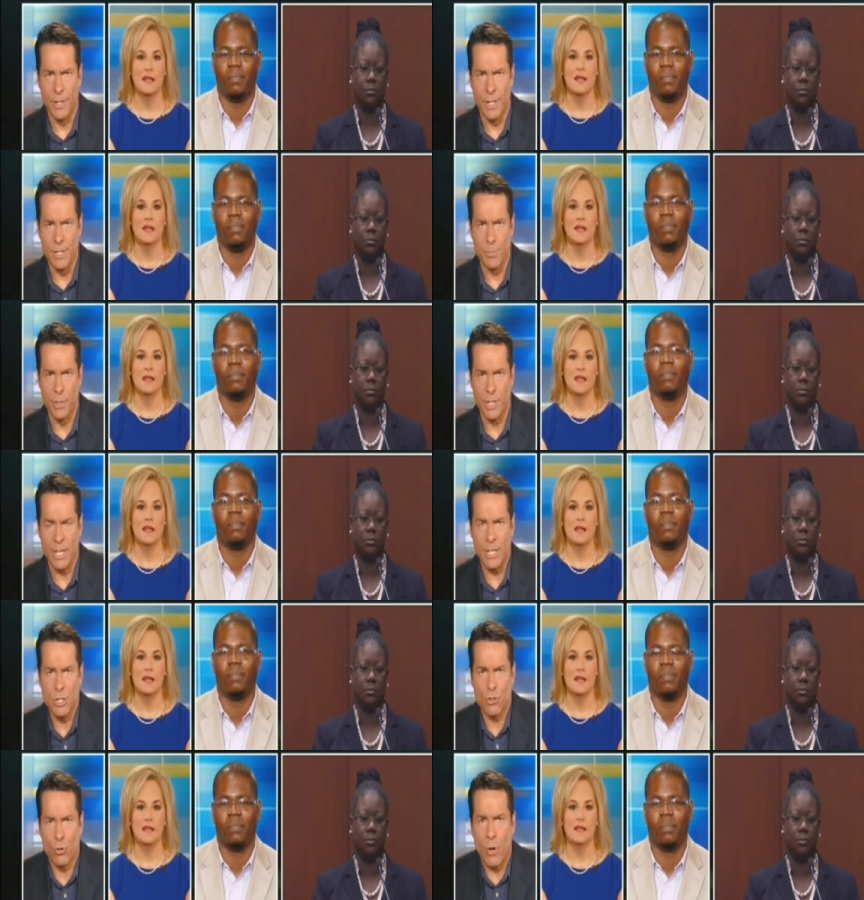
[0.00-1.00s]
Speaker 1: in this, but
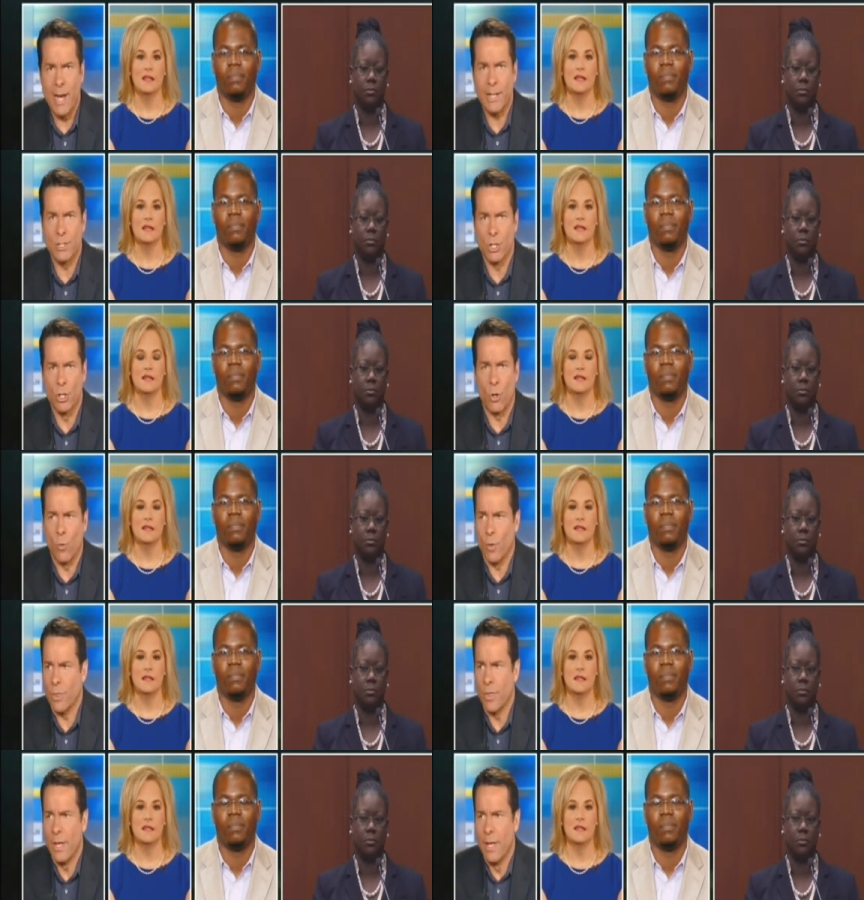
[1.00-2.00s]
he's trying to go
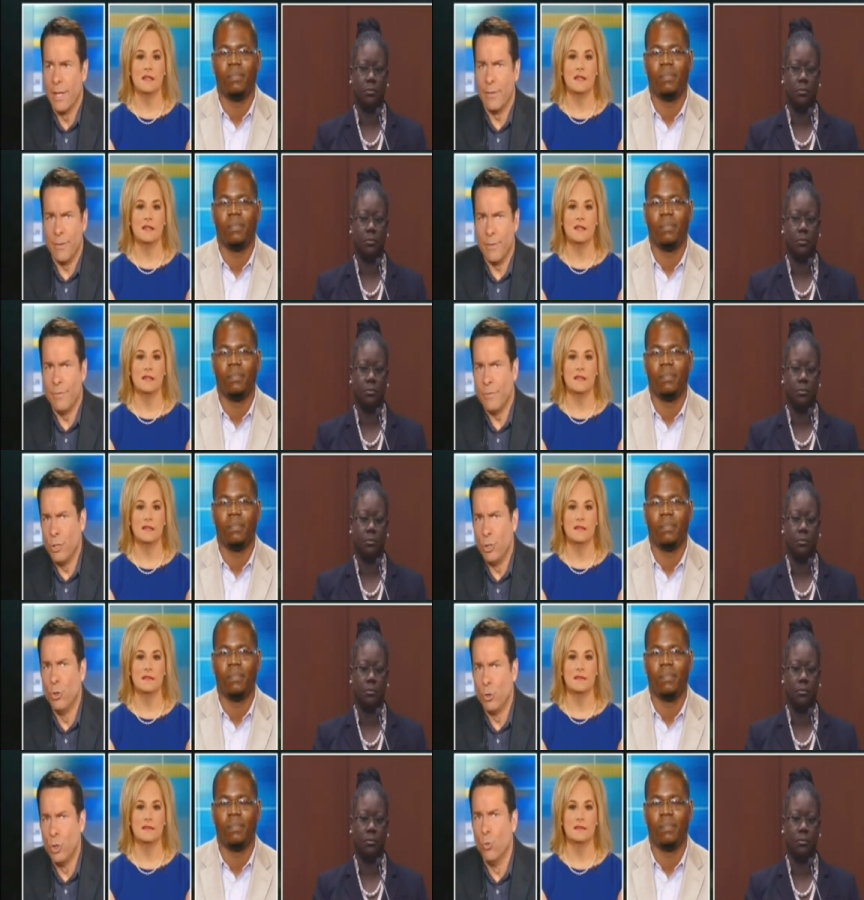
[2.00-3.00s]
with
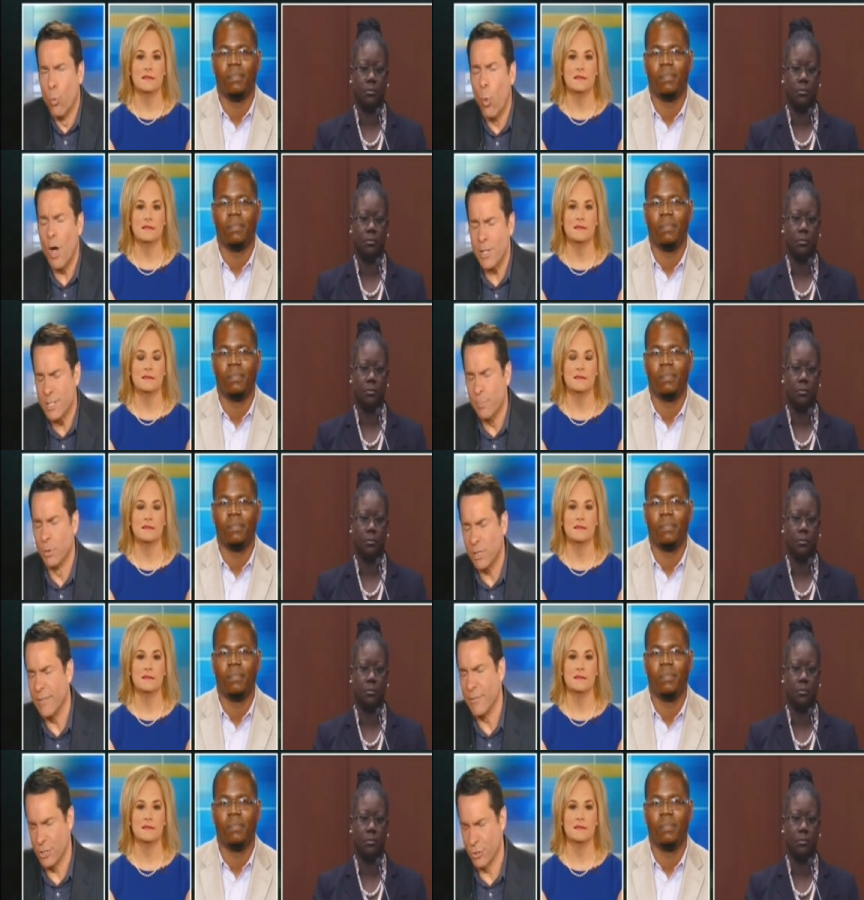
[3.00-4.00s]
you you want to
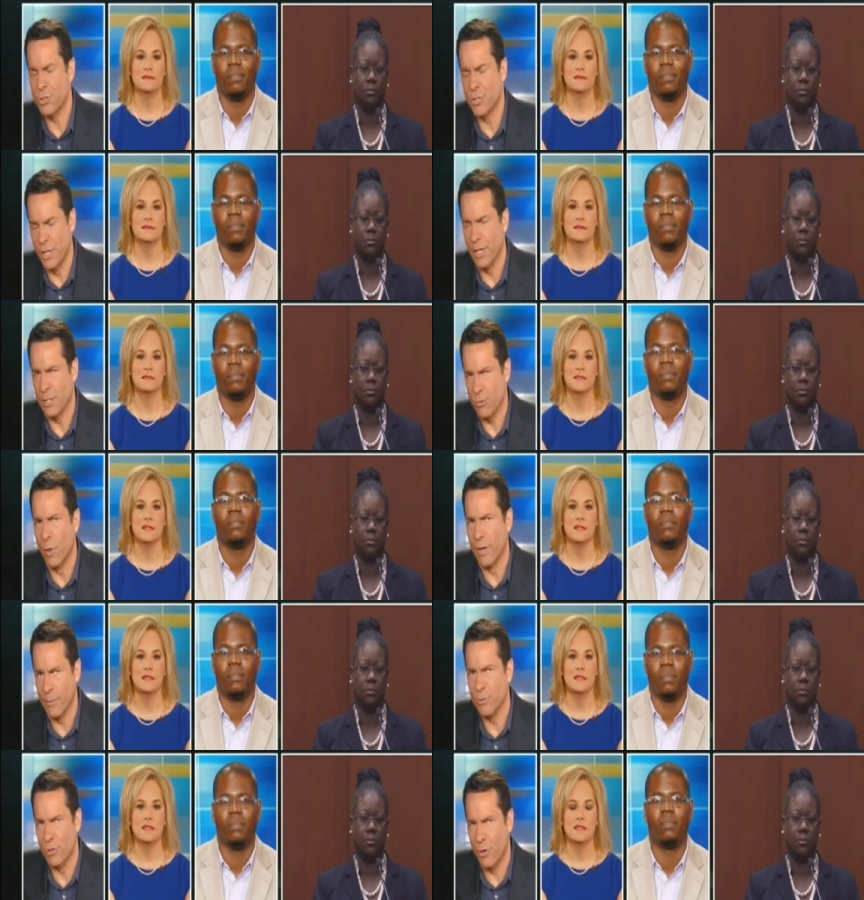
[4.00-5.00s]
believe it's your son is
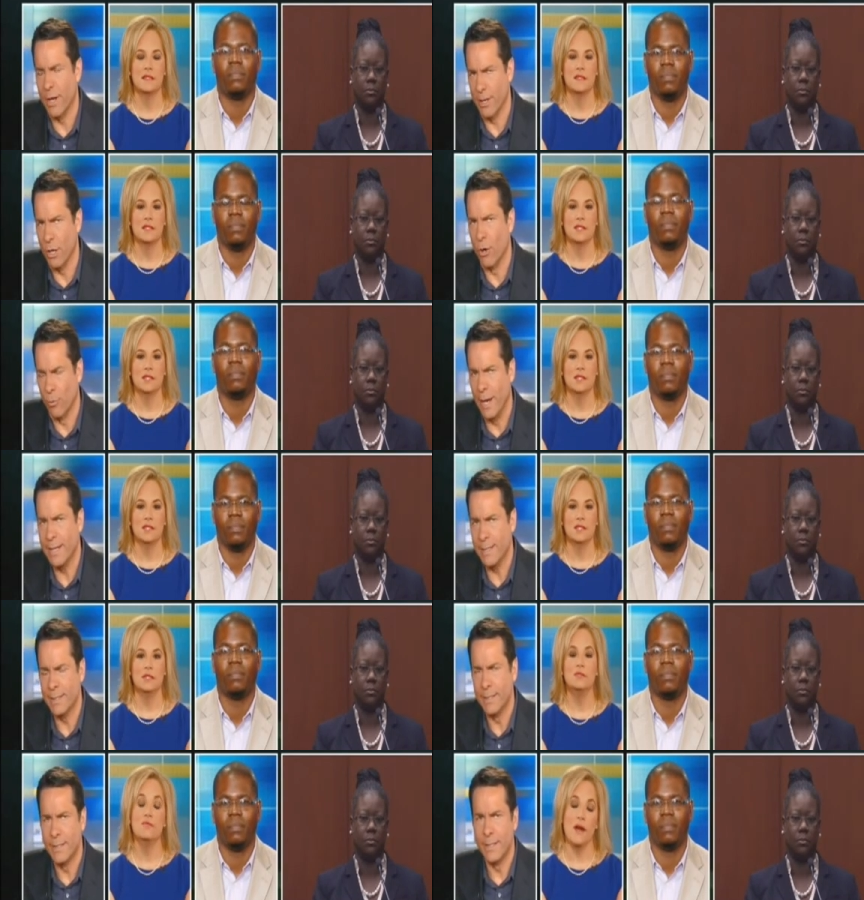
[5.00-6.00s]
where he was trying to go,
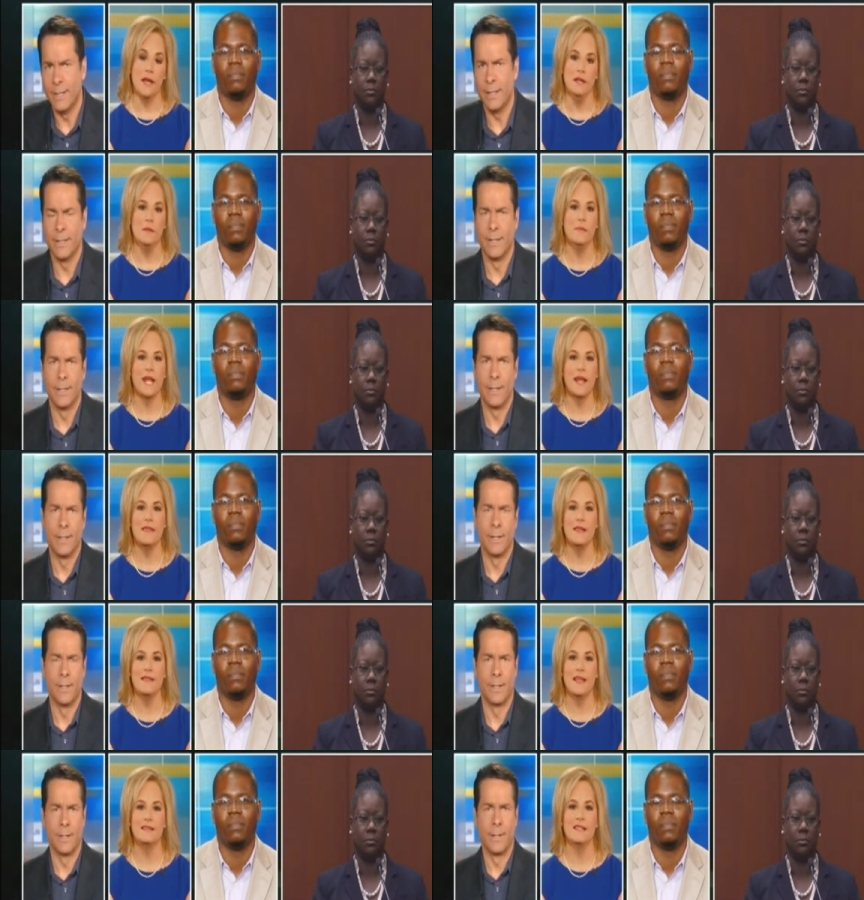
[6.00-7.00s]
right?
Speaker 2: Right. But I
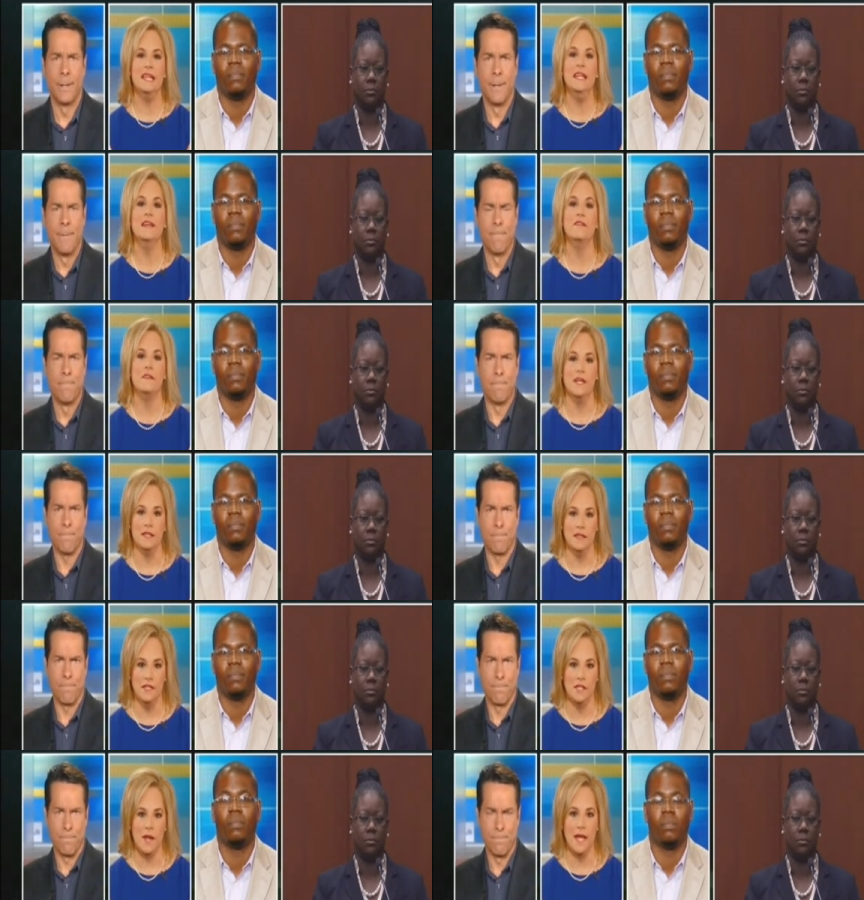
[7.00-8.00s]
think that's a
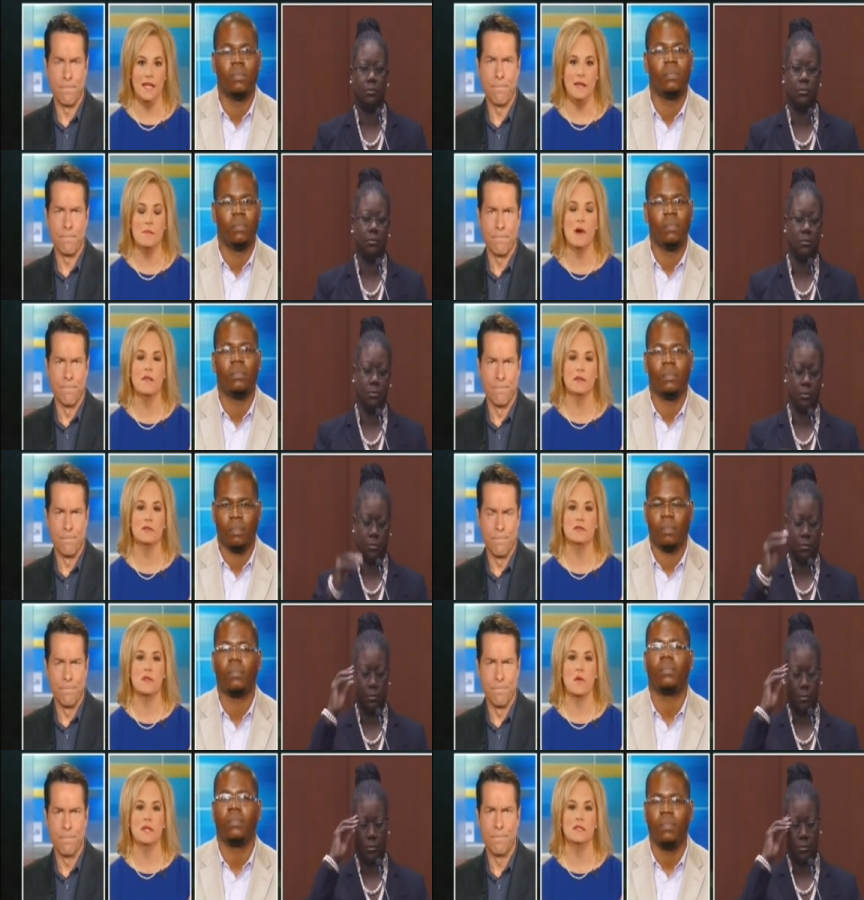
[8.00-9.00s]
given. You know, any mother
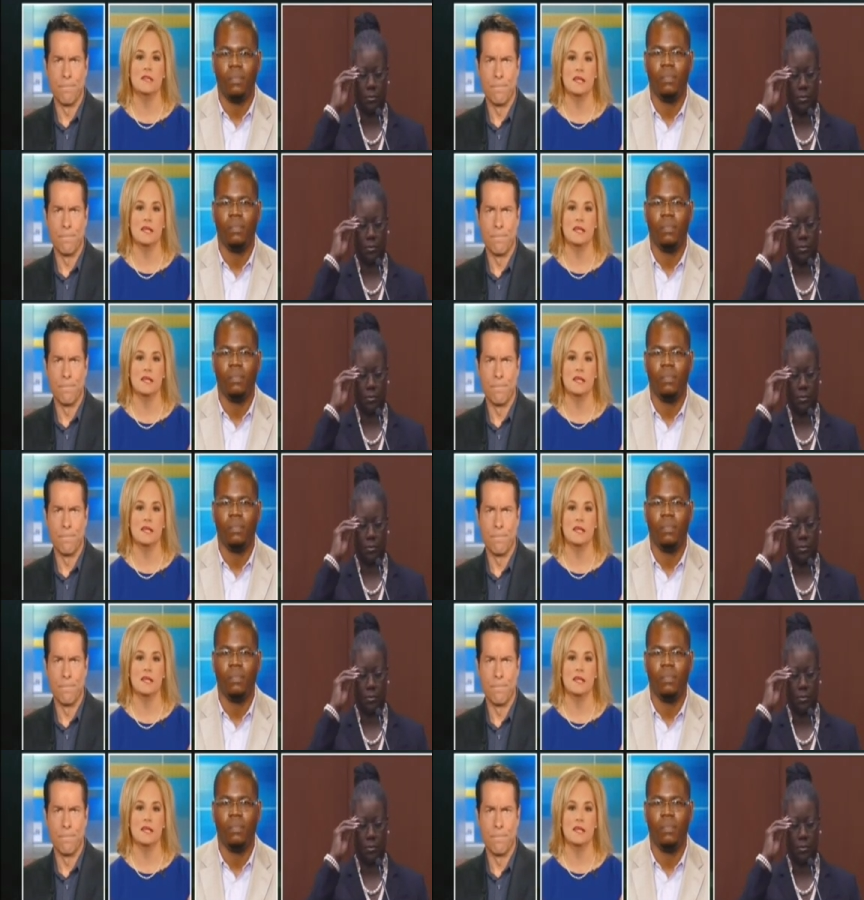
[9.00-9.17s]
who's going to